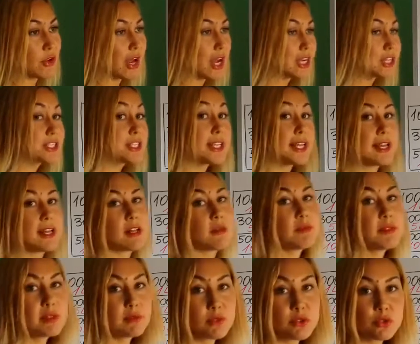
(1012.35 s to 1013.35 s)
you actually
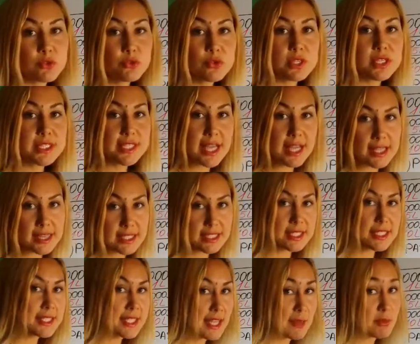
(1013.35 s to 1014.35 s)
help them to do exactly
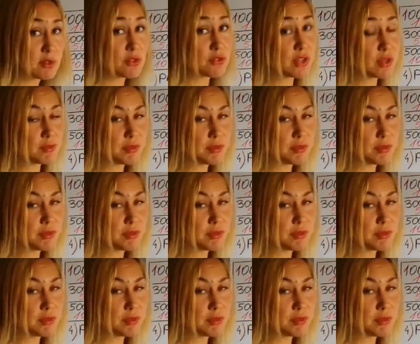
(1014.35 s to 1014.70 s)
the same, to